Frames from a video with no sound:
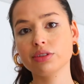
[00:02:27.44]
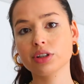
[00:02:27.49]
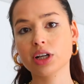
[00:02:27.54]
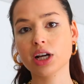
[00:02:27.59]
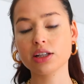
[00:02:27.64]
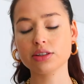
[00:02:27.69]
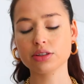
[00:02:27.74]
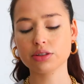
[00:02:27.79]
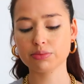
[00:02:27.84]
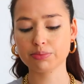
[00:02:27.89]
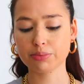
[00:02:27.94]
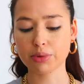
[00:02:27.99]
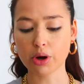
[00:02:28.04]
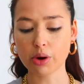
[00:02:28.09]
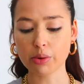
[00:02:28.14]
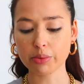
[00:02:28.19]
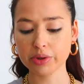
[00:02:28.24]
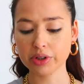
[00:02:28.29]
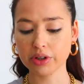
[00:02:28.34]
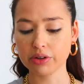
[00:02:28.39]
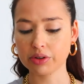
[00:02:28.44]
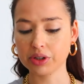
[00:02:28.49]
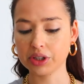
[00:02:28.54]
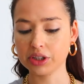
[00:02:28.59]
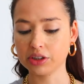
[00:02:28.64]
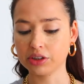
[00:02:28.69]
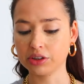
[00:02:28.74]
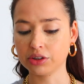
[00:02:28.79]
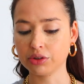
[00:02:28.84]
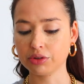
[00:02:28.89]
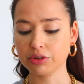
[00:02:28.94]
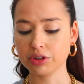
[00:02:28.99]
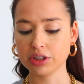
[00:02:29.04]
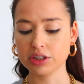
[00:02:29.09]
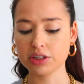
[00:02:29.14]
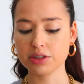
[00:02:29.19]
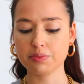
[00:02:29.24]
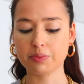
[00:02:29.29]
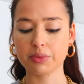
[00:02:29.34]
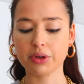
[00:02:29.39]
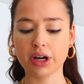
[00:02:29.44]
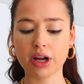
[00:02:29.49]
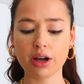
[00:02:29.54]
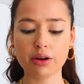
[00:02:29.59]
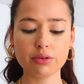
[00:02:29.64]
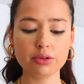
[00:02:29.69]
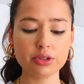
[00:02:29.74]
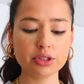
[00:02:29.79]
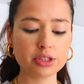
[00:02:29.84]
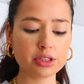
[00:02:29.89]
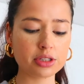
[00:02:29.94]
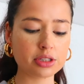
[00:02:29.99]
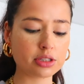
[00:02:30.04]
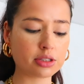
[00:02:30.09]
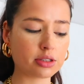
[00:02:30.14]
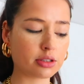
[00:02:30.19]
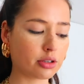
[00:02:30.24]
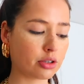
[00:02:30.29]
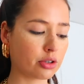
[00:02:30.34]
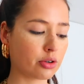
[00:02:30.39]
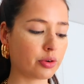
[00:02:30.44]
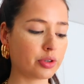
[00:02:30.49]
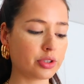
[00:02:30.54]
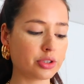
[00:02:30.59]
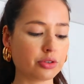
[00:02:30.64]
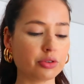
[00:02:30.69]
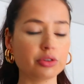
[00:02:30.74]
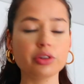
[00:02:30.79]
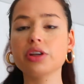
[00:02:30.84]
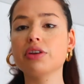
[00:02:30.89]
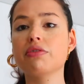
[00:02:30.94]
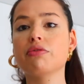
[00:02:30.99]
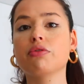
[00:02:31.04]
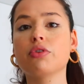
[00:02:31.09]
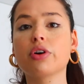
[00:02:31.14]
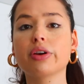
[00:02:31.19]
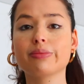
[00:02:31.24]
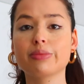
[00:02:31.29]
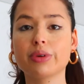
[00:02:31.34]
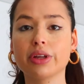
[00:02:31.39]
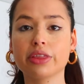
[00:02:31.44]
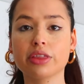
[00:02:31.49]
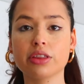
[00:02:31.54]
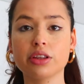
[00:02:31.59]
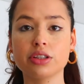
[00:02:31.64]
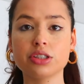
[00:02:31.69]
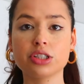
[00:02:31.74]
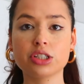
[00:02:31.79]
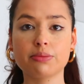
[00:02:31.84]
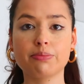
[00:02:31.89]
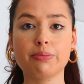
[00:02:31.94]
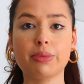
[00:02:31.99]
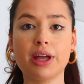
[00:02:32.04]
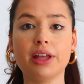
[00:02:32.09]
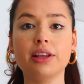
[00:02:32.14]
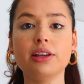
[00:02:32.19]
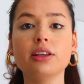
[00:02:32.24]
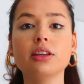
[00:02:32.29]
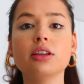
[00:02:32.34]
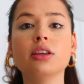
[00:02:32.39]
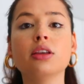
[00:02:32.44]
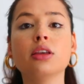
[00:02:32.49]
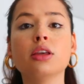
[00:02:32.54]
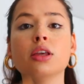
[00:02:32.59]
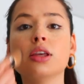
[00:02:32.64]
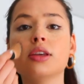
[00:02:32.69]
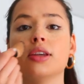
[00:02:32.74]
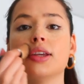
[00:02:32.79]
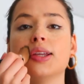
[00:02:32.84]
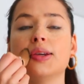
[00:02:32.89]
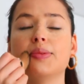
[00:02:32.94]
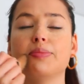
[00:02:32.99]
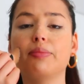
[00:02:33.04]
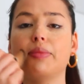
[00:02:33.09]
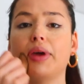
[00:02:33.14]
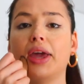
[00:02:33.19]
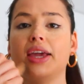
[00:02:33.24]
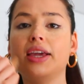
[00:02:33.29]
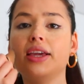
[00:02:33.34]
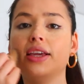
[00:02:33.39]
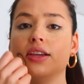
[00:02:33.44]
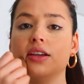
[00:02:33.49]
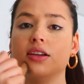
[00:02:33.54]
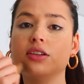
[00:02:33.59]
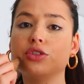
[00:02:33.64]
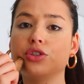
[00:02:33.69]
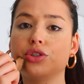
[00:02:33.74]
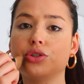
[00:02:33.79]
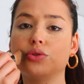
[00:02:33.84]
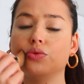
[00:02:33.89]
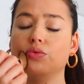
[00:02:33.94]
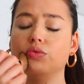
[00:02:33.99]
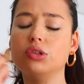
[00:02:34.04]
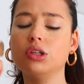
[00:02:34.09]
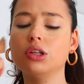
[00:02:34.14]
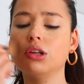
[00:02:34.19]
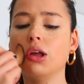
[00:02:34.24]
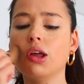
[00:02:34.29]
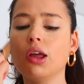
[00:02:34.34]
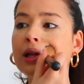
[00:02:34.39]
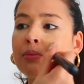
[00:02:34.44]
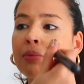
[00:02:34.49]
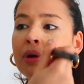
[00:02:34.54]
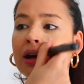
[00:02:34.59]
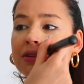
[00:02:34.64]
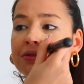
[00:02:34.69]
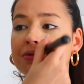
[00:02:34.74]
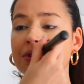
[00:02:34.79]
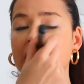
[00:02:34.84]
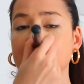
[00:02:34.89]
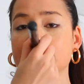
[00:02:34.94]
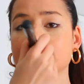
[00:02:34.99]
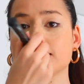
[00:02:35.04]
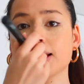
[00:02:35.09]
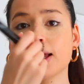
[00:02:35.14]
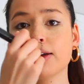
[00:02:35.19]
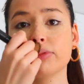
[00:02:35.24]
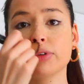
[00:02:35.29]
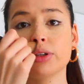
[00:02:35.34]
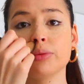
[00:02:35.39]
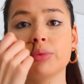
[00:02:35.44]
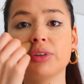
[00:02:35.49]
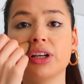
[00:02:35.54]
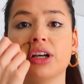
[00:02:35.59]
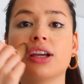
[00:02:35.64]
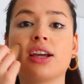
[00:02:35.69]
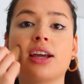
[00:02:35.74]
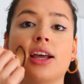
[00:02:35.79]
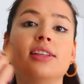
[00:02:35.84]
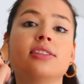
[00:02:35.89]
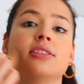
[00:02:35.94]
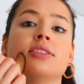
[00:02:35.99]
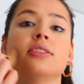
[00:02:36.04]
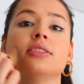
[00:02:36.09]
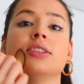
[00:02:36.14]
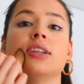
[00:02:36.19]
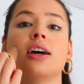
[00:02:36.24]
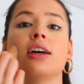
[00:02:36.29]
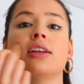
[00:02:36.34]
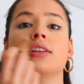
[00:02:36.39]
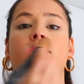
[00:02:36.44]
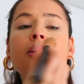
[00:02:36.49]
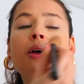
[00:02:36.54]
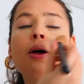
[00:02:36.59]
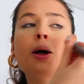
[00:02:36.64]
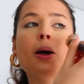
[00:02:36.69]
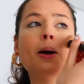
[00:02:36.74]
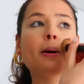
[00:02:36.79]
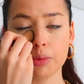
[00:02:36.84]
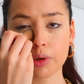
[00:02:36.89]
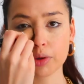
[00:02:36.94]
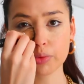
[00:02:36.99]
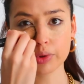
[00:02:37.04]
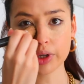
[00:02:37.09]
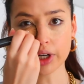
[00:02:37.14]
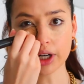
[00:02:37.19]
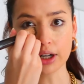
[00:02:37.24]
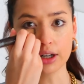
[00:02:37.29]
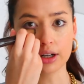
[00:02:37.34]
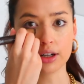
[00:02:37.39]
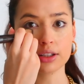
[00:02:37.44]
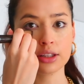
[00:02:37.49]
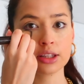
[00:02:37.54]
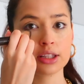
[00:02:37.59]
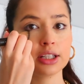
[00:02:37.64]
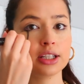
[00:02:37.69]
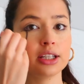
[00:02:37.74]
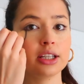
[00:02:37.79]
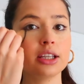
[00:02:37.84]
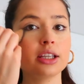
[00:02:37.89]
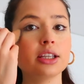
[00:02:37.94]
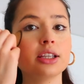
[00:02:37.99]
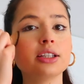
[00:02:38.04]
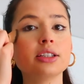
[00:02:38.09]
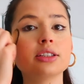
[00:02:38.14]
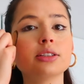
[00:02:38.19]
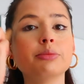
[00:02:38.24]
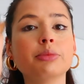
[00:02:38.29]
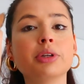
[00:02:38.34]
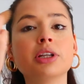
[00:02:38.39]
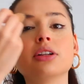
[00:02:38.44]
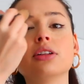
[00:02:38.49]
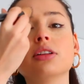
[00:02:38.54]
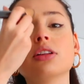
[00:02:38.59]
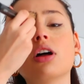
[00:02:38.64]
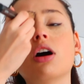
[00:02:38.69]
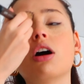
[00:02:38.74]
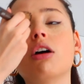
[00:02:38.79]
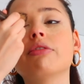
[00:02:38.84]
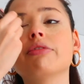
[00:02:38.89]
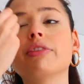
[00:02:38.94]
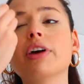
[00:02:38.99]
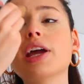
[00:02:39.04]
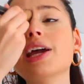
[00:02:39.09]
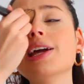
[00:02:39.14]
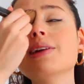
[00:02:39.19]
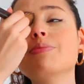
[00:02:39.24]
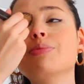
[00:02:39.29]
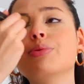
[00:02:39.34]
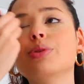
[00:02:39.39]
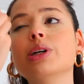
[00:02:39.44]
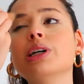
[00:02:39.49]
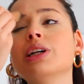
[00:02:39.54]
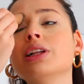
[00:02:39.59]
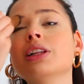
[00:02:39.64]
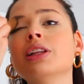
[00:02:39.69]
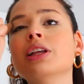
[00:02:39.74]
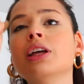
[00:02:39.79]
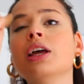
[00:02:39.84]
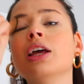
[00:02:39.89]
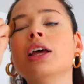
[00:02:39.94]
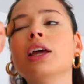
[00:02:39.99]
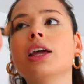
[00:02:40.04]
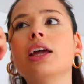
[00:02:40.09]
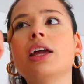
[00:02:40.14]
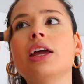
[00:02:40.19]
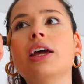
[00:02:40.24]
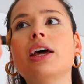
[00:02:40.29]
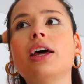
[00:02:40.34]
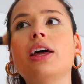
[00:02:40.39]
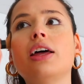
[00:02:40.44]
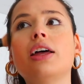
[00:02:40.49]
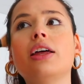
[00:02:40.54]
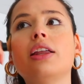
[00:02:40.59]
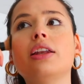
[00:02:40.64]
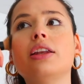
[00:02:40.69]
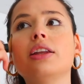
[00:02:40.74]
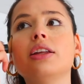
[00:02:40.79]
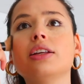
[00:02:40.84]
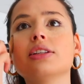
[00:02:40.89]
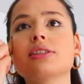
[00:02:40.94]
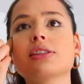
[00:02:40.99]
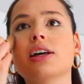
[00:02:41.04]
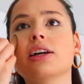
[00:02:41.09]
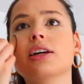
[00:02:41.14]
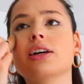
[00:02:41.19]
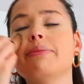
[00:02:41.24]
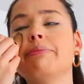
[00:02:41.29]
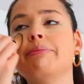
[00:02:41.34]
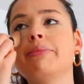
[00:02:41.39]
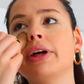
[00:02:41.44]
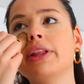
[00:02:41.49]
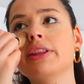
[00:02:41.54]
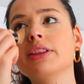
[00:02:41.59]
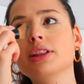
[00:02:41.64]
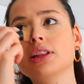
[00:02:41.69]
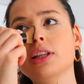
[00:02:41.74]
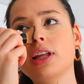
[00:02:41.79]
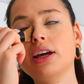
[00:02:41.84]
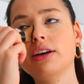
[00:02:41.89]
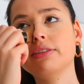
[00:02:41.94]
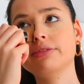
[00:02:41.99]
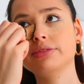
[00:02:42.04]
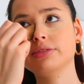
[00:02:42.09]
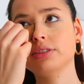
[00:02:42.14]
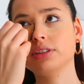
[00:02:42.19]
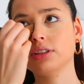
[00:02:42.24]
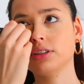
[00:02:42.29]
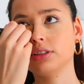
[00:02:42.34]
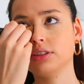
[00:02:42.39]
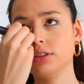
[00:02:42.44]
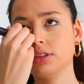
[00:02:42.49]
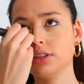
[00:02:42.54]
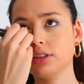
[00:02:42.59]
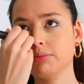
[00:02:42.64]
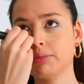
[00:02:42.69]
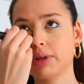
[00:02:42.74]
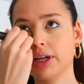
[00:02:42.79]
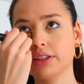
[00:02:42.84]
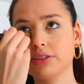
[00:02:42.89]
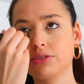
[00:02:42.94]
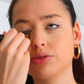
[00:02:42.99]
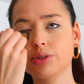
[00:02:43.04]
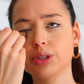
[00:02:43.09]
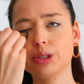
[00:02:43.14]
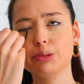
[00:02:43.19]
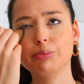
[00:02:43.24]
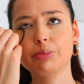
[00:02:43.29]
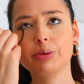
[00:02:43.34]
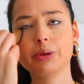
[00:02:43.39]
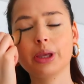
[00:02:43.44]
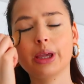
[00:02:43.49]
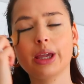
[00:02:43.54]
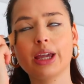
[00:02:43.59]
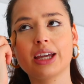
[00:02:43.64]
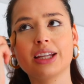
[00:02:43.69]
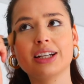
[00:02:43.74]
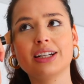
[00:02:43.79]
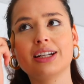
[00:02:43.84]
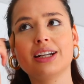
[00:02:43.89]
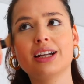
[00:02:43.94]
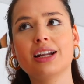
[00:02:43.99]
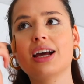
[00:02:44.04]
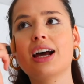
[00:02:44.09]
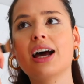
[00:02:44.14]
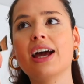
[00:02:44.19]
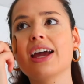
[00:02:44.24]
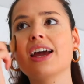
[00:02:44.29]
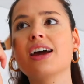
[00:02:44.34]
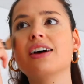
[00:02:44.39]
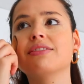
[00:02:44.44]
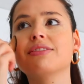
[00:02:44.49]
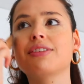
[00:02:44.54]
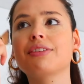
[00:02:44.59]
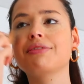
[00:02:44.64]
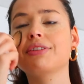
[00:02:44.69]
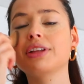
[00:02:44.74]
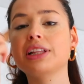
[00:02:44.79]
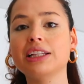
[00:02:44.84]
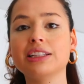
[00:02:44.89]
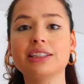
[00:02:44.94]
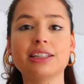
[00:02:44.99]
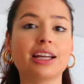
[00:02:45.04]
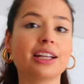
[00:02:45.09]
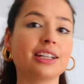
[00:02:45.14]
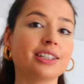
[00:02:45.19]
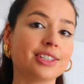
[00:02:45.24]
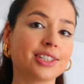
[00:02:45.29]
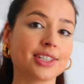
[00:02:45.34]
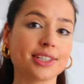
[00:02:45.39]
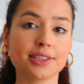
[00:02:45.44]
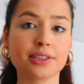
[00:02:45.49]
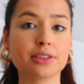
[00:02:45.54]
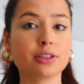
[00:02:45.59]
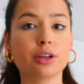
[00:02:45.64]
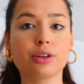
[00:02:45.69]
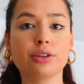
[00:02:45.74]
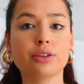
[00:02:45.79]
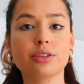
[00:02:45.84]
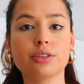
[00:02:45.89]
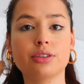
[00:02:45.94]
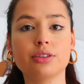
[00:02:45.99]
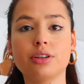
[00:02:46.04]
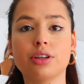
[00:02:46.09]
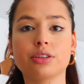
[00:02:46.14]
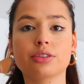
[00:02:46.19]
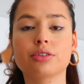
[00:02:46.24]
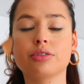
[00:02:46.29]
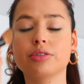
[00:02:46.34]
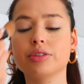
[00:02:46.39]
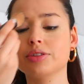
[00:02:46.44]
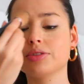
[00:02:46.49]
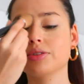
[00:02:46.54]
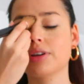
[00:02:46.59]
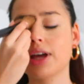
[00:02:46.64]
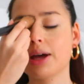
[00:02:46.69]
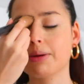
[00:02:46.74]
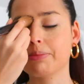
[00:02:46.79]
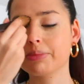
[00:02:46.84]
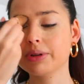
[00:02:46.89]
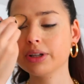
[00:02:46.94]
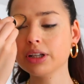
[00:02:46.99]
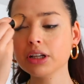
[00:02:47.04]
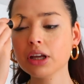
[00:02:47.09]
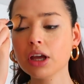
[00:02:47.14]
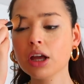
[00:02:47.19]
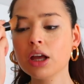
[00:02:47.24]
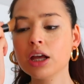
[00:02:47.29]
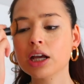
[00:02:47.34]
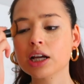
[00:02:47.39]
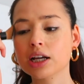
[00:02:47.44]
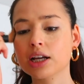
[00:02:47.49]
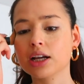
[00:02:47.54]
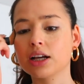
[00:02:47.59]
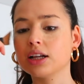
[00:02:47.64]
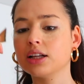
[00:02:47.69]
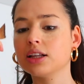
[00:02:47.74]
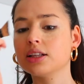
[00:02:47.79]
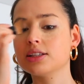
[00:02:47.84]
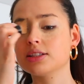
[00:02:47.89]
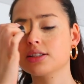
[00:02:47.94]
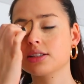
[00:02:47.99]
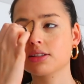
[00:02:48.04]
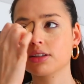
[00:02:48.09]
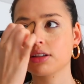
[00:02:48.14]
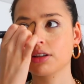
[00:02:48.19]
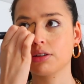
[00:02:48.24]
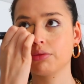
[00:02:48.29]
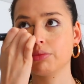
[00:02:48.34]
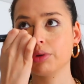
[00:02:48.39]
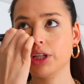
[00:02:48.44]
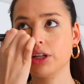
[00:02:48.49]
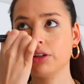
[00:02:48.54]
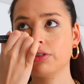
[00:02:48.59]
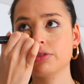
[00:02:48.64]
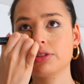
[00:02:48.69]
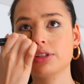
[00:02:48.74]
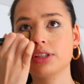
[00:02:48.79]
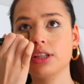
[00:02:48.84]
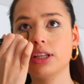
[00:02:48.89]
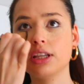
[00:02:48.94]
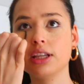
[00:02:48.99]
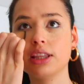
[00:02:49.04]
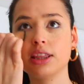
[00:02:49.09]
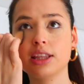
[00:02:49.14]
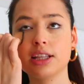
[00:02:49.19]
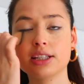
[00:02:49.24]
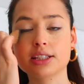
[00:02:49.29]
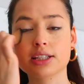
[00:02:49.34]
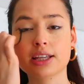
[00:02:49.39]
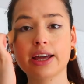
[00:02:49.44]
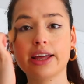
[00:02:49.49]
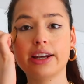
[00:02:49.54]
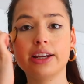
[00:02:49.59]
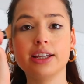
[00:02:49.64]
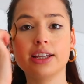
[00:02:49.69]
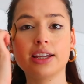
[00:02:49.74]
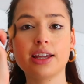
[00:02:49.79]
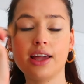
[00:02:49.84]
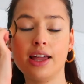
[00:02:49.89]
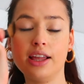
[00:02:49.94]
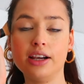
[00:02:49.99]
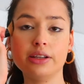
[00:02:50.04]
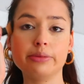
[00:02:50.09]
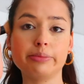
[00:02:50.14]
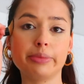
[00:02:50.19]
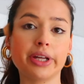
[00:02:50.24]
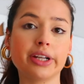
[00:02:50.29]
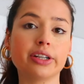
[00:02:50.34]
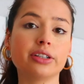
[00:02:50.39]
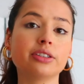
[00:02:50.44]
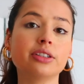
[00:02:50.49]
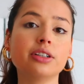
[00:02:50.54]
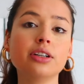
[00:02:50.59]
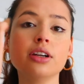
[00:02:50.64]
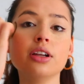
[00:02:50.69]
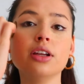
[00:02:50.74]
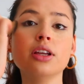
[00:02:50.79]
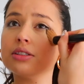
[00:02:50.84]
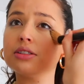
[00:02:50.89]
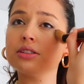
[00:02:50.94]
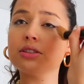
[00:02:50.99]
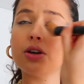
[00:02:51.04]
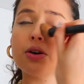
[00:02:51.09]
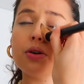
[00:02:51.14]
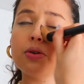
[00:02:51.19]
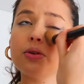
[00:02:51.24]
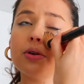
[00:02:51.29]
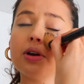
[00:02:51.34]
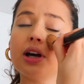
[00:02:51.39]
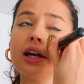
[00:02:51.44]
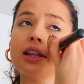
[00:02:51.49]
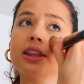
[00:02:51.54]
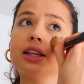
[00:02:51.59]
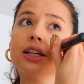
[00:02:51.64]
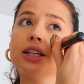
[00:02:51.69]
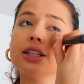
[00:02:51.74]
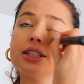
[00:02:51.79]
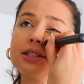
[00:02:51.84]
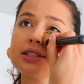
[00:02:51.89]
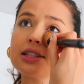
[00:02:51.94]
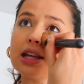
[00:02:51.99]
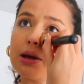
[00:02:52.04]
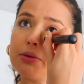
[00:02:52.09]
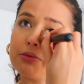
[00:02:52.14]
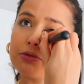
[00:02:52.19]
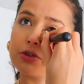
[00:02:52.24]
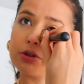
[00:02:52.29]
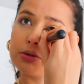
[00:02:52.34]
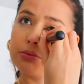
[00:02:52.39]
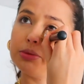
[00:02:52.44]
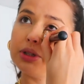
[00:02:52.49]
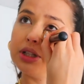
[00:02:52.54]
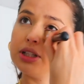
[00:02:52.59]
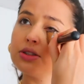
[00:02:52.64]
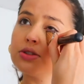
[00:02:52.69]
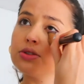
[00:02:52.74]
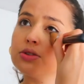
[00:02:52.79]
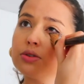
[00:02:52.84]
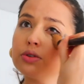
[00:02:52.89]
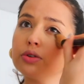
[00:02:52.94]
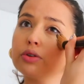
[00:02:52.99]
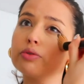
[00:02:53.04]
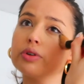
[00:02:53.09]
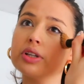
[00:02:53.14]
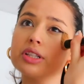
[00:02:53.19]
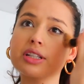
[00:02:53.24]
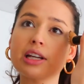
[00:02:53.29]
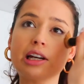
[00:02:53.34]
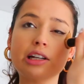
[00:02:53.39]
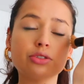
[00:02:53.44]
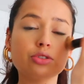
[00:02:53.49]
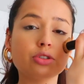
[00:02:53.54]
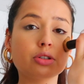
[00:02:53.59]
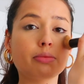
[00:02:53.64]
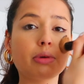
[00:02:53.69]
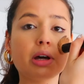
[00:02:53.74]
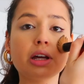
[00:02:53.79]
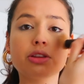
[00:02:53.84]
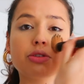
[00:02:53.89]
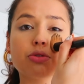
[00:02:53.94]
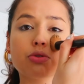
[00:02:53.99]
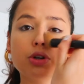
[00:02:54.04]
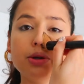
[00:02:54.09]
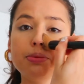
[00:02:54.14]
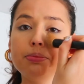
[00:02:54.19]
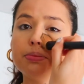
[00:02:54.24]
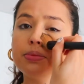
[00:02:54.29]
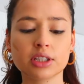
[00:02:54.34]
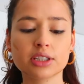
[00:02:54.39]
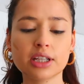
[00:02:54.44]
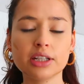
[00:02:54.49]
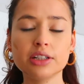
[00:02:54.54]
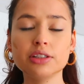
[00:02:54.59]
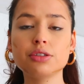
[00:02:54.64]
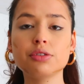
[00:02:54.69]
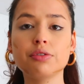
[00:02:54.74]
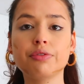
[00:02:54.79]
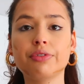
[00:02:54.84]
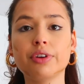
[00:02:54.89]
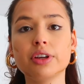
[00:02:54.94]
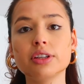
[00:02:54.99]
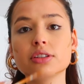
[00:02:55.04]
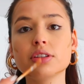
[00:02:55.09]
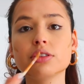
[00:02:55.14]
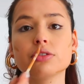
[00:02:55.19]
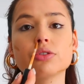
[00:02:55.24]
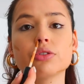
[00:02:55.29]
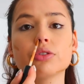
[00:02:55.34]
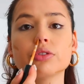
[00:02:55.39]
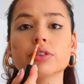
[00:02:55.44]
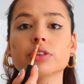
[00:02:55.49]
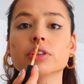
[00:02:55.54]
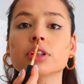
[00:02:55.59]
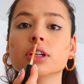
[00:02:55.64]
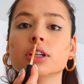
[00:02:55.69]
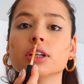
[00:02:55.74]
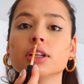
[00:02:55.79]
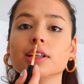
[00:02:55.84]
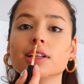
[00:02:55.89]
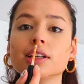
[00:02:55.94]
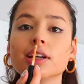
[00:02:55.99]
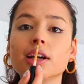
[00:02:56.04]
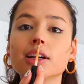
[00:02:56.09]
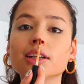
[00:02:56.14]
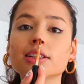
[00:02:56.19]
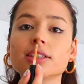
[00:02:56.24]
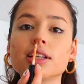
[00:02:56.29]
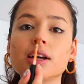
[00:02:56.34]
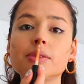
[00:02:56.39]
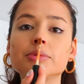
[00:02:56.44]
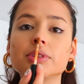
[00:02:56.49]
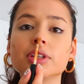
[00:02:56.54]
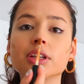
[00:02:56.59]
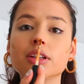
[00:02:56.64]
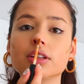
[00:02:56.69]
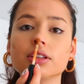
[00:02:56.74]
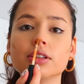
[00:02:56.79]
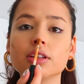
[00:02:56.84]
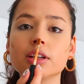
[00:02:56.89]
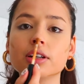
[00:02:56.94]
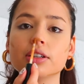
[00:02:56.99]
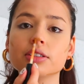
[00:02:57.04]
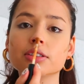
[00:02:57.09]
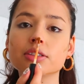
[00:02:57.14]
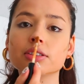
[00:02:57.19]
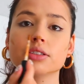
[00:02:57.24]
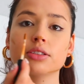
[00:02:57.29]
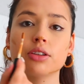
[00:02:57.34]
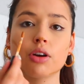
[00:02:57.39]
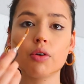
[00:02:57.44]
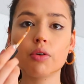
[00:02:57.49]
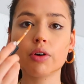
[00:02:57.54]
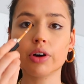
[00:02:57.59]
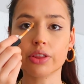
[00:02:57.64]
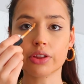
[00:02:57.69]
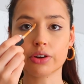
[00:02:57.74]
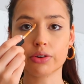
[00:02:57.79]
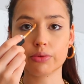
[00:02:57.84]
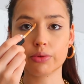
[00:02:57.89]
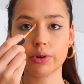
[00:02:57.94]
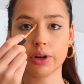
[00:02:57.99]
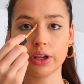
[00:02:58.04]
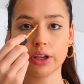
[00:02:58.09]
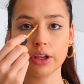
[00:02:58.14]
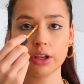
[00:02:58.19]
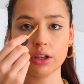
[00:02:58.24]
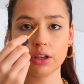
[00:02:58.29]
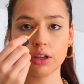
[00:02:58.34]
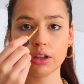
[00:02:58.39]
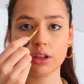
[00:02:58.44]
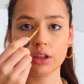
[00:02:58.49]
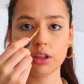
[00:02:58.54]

of you guys probably already know this, but I was going to live one month in Japan in May, June and my flights haven't been cancelled yet but we are currently in the middle of April and it's like a month left until my trip and I have a feeling that it's just not, not going to happen because we don't see this getting any better so I think it's time for me to reschedule my trip because I need to face the truth and uh, accept it there is no other way